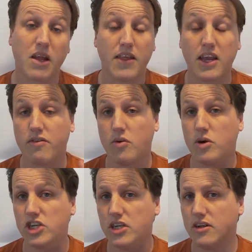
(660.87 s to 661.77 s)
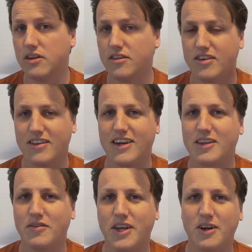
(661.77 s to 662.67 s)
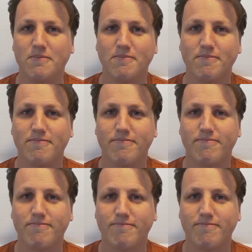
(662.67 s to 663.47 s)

Thank you for watching. See you in the next video.